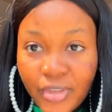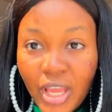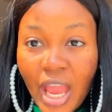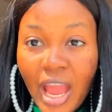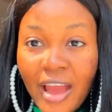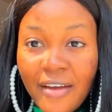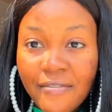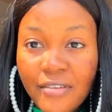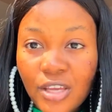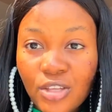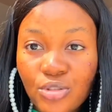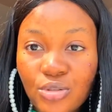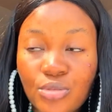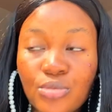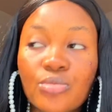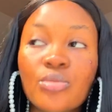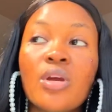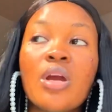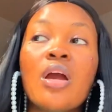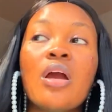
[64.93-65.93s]
I bet
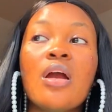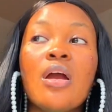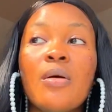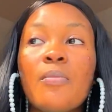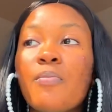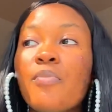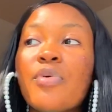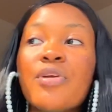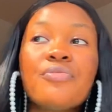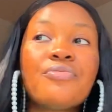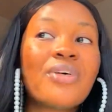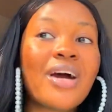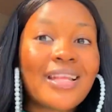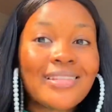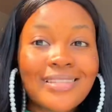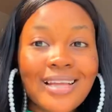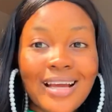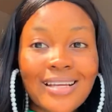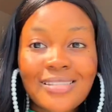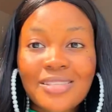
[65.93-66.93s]
you. If at
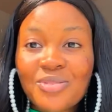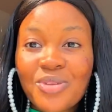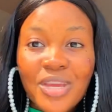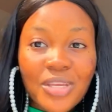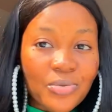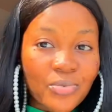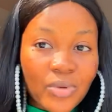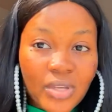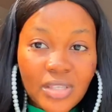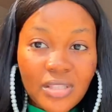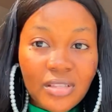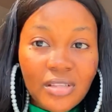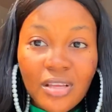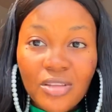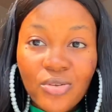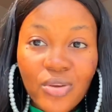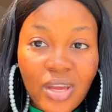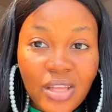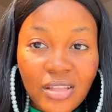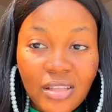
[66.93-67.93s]
that, no experience needed,
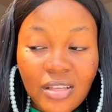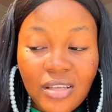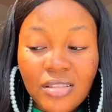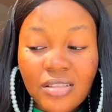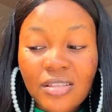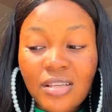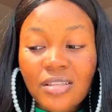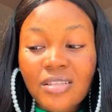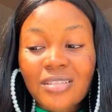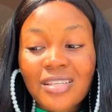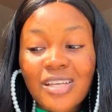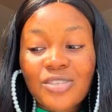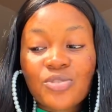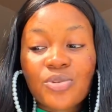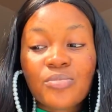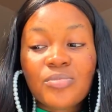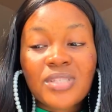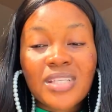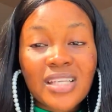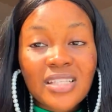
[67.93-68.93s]
no anything needed, there are
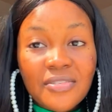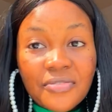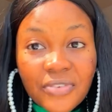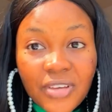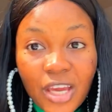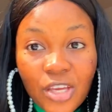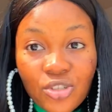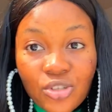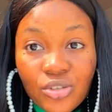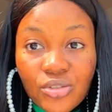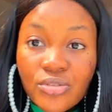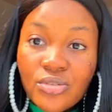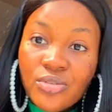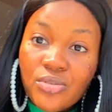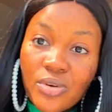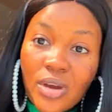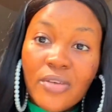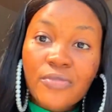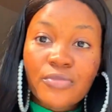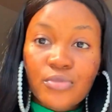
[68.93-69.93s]
some certifications
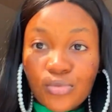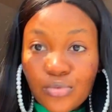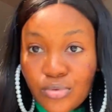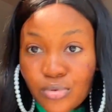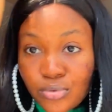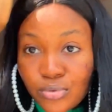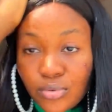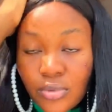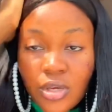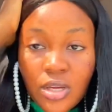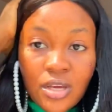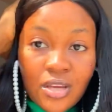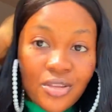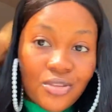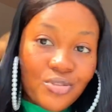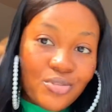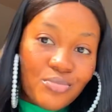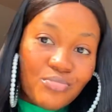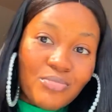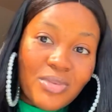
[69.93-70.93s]
you have to do
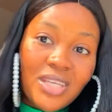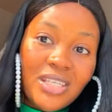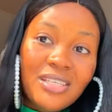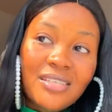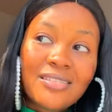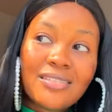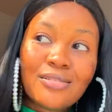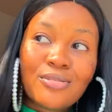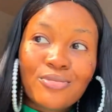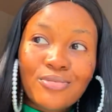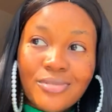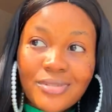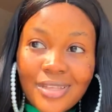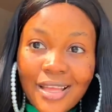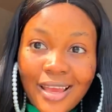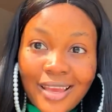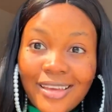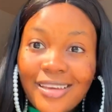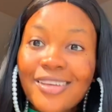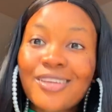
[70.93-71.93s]
to make it look
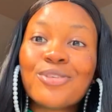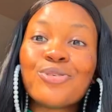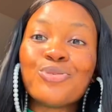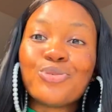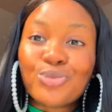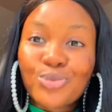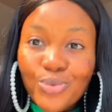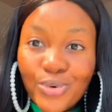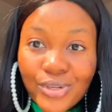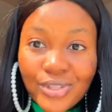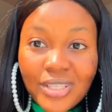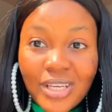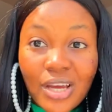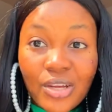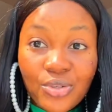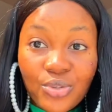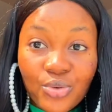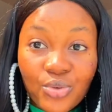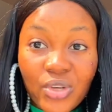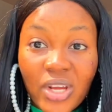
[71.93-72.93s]
like you know what you are
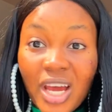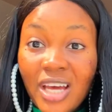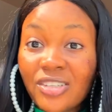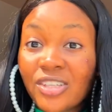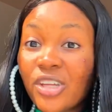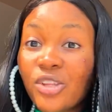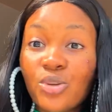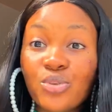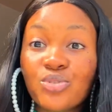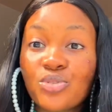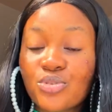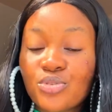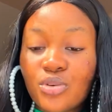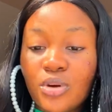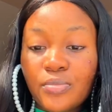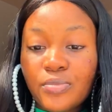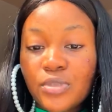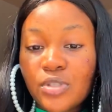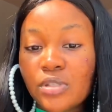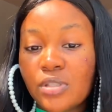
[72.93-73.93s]
doing and you're not just
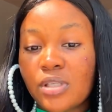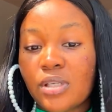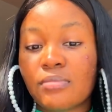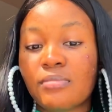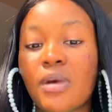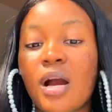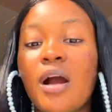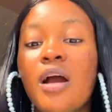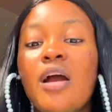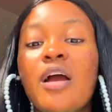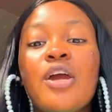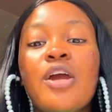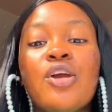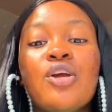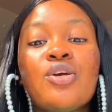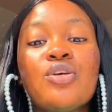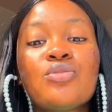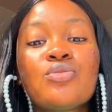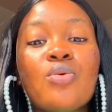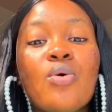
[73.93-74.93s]
coming to Japan.
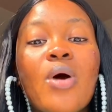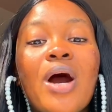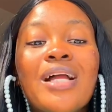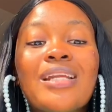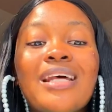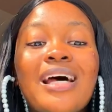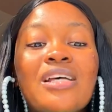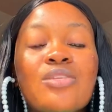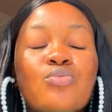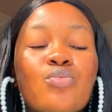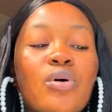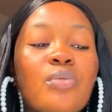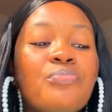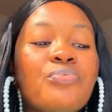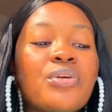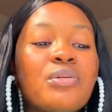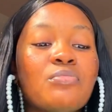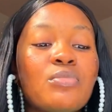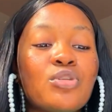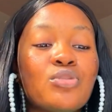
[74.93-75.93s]
So, and that's what
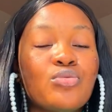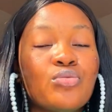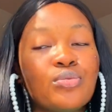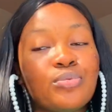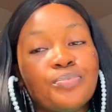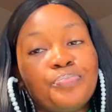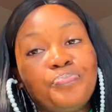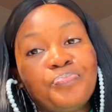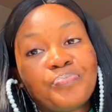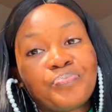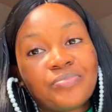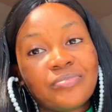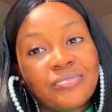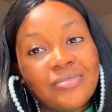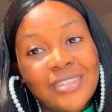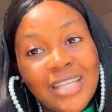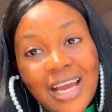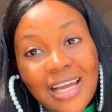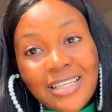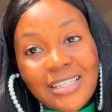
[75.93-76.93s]
brings me to
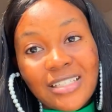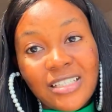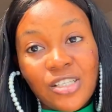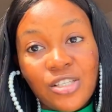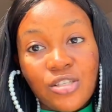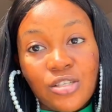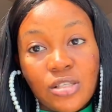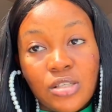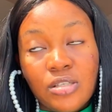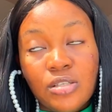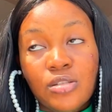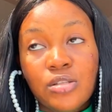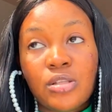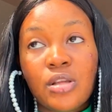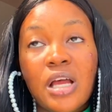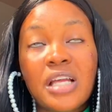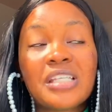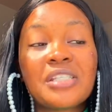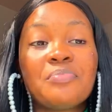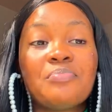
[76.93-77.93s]

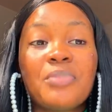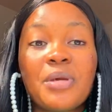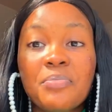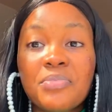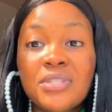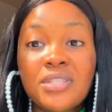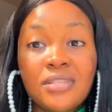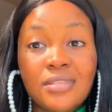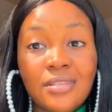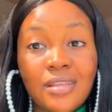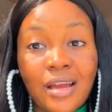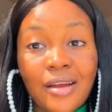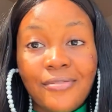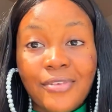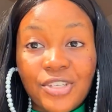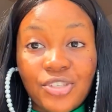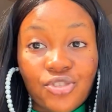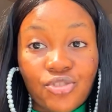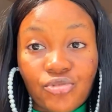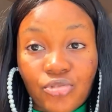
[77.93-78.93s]
nanny/babysitter
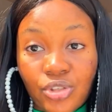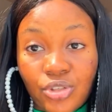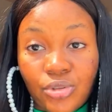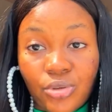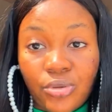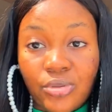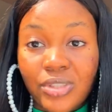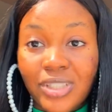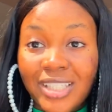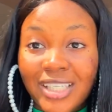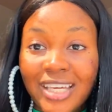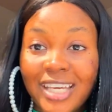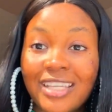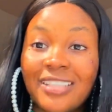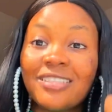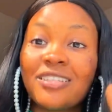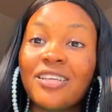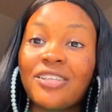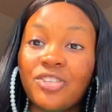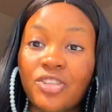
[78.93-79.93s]
registration
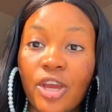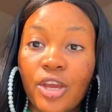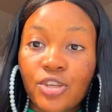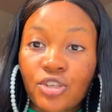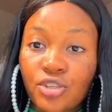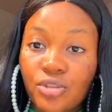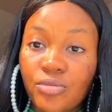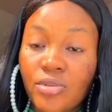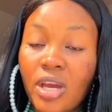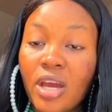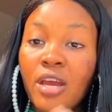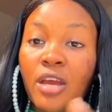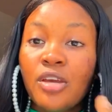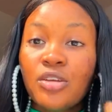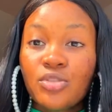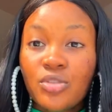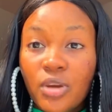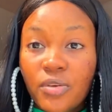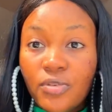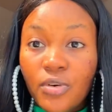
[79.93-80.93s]
in Nigeria.
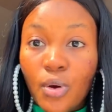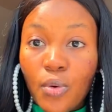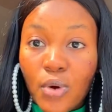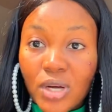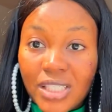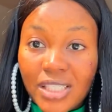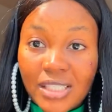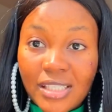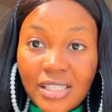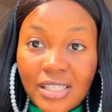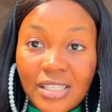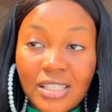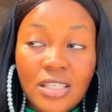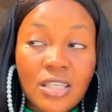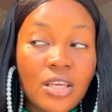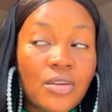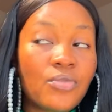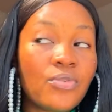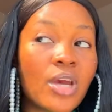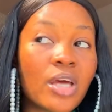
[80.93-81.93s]
So if you're watching this,
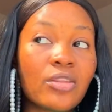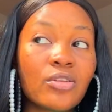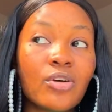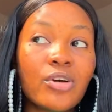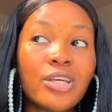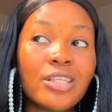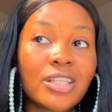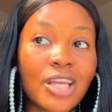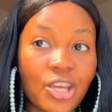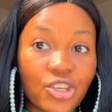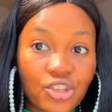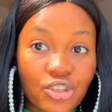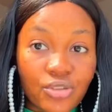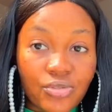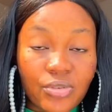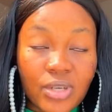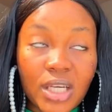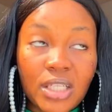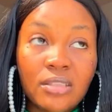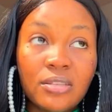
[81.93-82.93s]
if you're not in
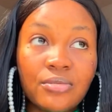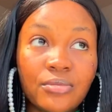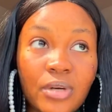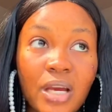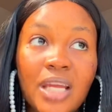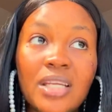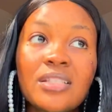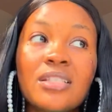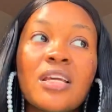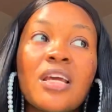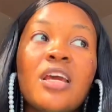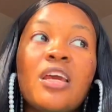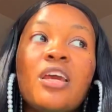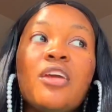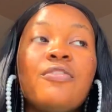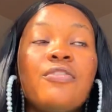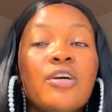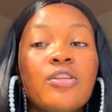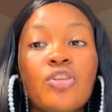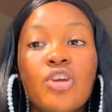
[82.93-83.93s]
Nigerian, right,
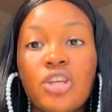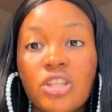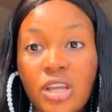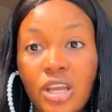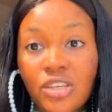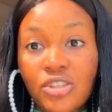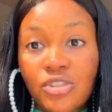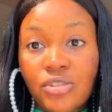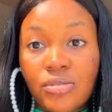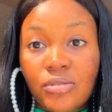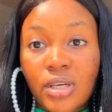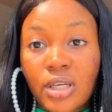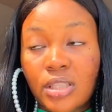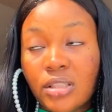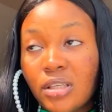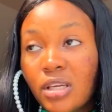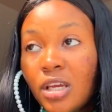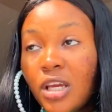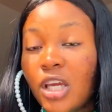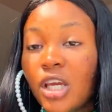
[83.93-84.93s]
if you're not in
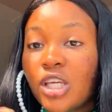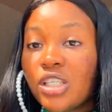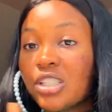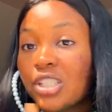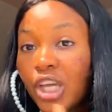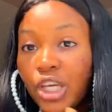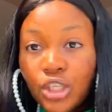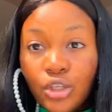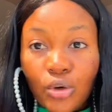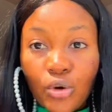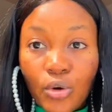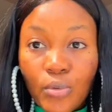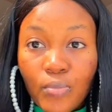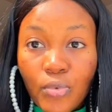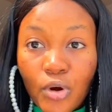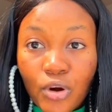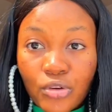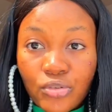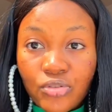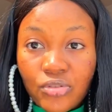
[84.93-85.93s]
Nigerian, check your home
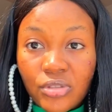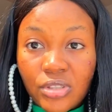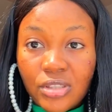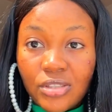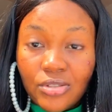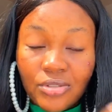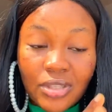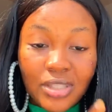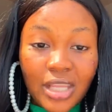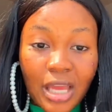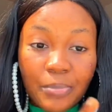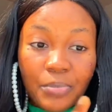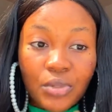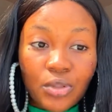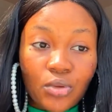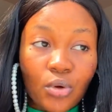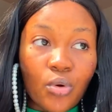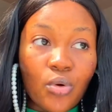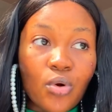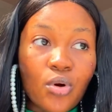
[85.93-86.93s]
country, just type
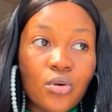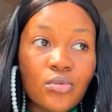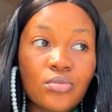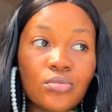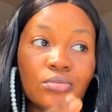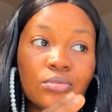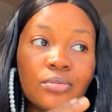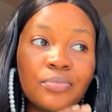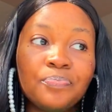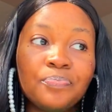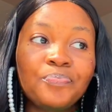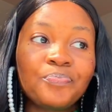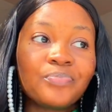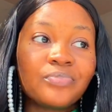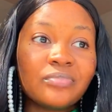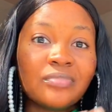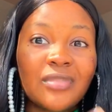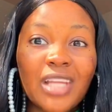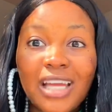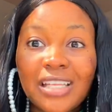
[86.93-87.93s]
it on Google.
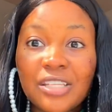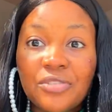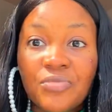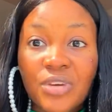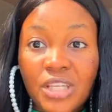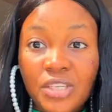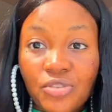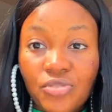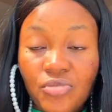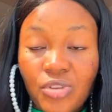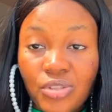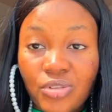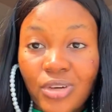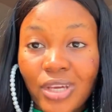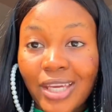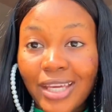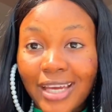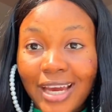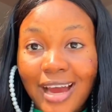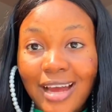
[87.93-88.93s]
Nanny registration
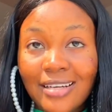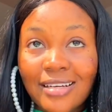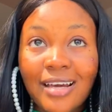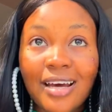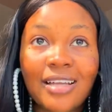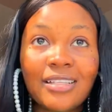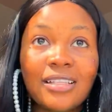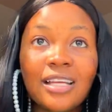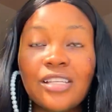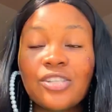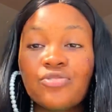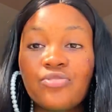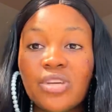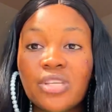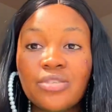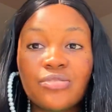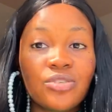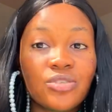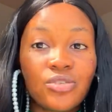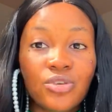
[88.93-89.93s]
in Ghana, nanny
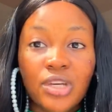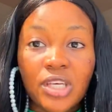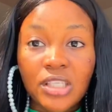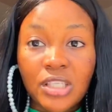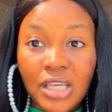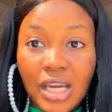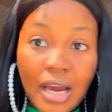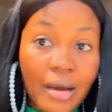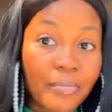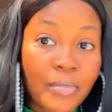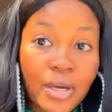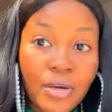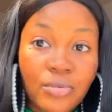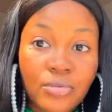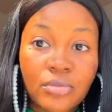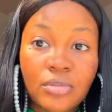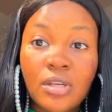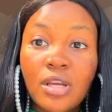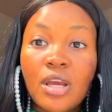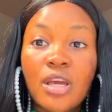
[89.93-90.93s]
registration in
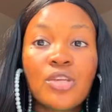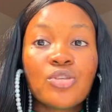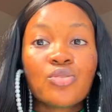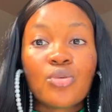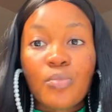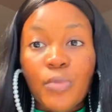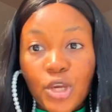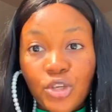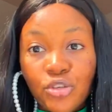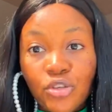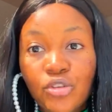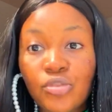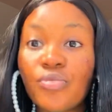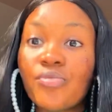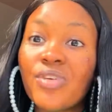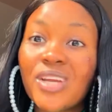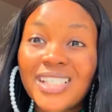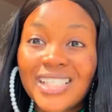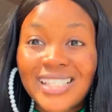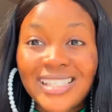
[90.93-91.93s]
Cameroon. So make sure you're
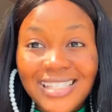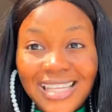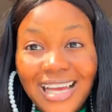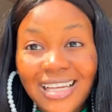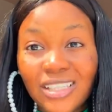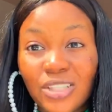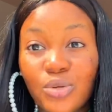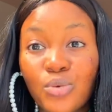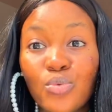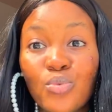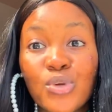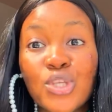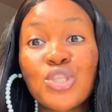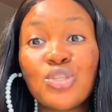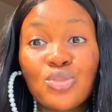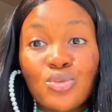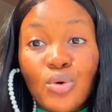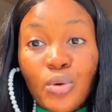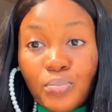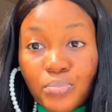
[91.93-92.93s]
registered
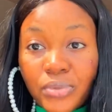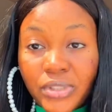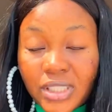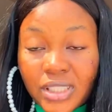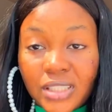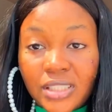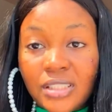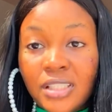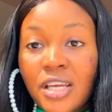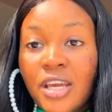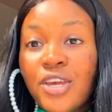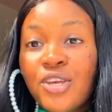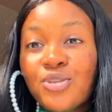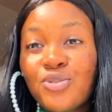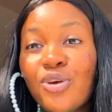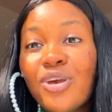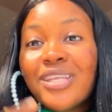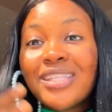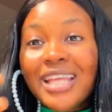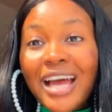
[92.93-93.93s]
with your body.
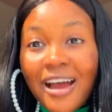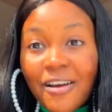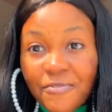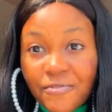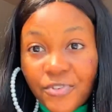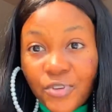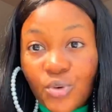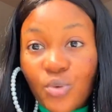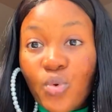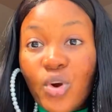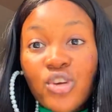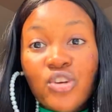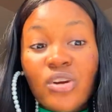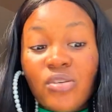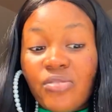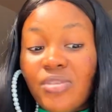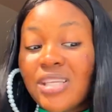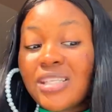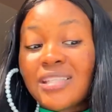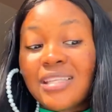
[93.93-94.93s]
So in that view, when you're
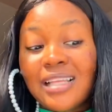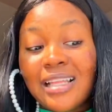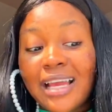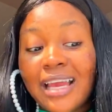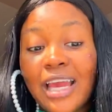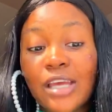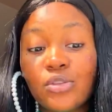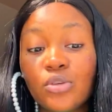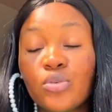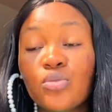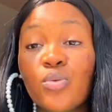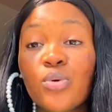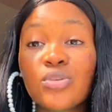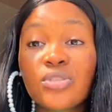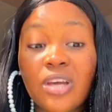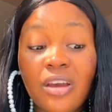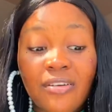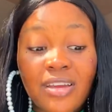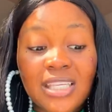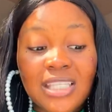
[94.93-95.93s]
registered, like I told you, once
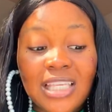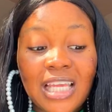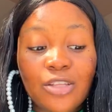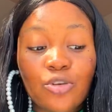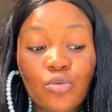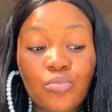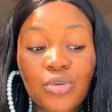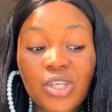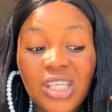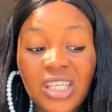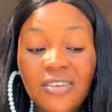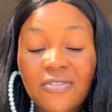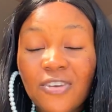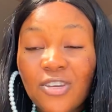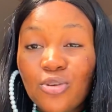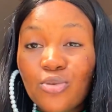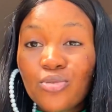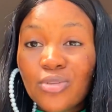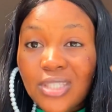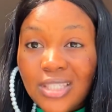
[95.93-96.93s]
you're registered, they'll be giving
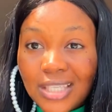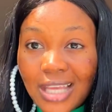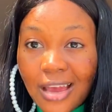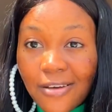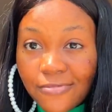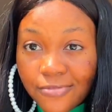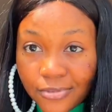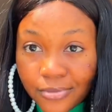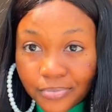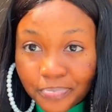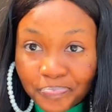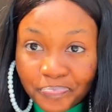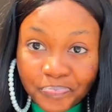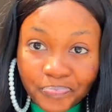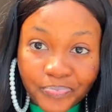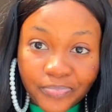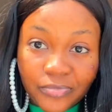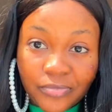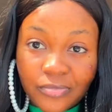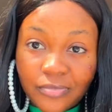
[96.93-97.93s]
you 7
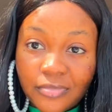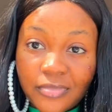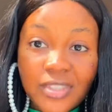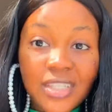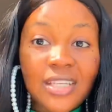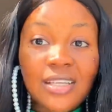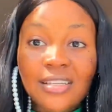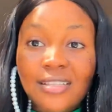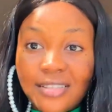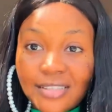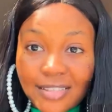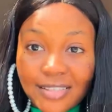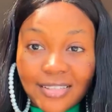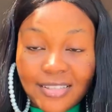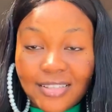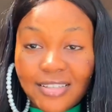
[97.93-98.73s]
things